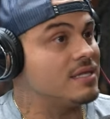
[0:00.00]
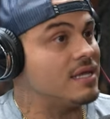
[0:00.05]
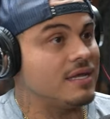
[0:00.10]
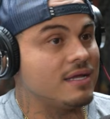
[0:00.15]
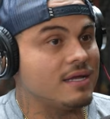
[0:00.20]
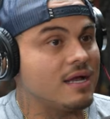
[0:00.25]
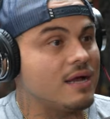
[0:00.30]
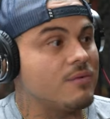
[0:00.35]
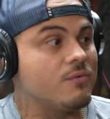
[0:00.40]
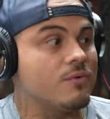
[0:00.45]

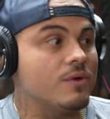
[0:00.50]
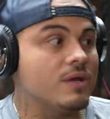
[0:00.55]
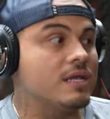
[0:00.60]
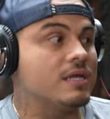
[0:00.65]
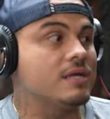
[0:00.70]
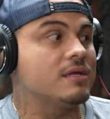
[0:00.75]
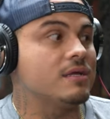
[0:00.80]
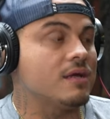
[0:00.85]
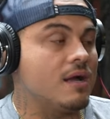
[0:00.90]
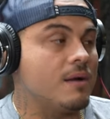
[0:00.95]
Like I
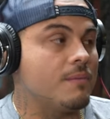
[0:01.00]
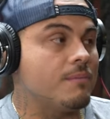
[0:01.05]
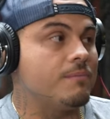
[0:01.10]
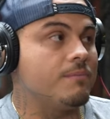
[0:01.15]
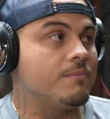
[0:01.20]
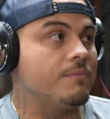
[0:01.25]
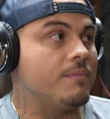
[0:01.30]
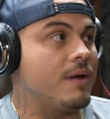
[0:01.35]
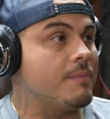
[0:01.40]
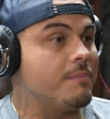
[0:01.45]
really, I'm, um,
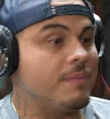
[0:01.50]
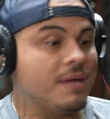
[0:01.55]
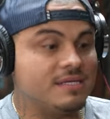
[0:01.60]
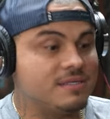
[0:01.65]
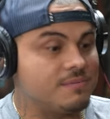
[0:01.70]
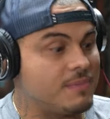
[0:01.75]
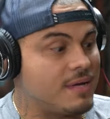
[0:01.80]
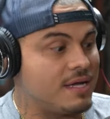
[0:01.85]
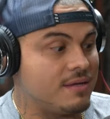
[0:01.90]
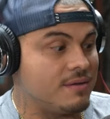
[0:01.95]
I
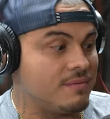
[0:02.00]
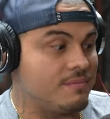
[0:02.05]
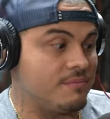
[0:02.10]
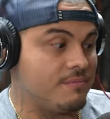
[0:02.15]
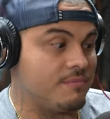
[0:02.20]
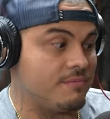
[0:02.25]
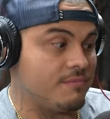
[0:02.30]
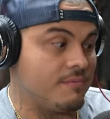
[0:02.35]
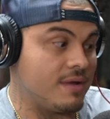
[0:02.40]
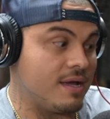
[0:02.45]
base my
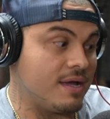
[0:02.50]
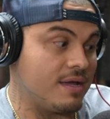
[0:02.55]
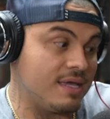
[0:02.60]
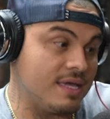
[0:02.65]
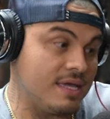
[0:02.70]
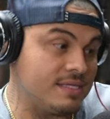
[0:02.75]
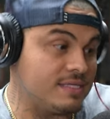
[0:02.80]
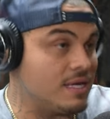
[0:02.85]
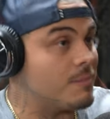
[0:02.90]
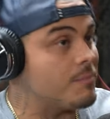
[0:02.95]
my
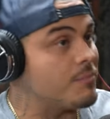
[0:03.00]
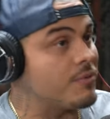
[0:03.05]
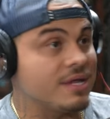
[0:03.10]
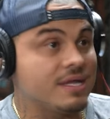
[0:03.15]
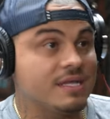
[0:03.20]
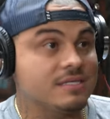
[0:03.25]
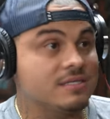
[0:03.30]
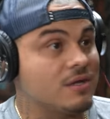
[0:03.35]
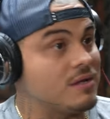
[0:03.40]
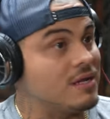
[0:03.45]
kids'
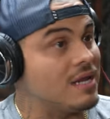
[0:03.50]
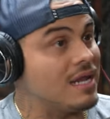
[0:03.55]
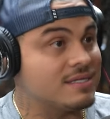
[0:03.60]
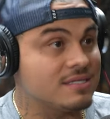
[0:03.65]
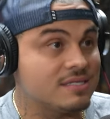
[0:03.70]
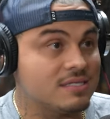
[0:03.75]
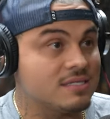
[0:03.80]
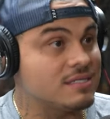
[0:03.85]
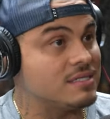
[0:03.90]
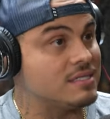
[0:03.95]
upbringings on
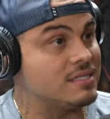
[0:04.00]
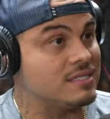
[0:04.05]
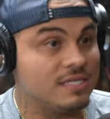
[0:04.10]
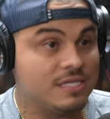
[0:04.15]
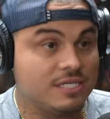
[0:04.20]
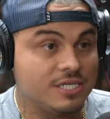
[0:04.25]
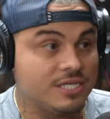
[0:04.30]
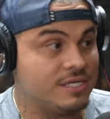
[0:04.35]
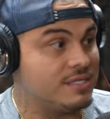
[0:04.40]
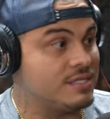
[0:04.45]
lessons and
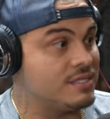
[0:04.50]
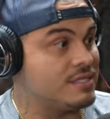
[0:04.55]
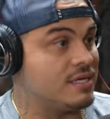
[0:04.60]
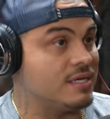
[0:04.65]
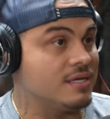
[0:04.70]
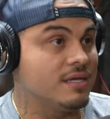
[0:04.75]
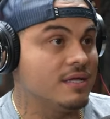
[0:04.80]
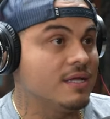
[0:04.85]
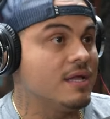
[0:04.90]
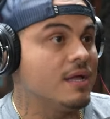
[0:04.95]
teachings
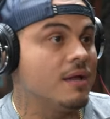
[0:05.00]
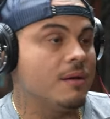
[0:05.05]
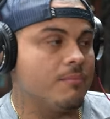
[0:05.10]
and yeah.